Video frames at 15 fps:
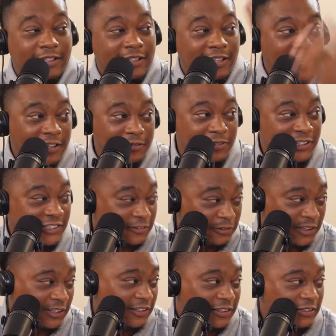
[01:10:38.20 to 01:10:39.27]
in that division,
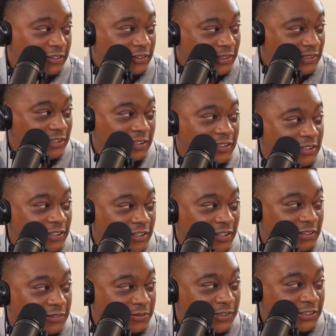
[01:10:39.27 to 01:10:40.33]
really. It's nothing in
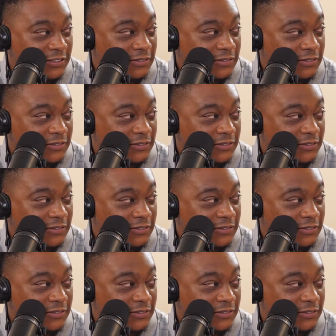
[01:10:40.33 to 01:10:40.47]
that division.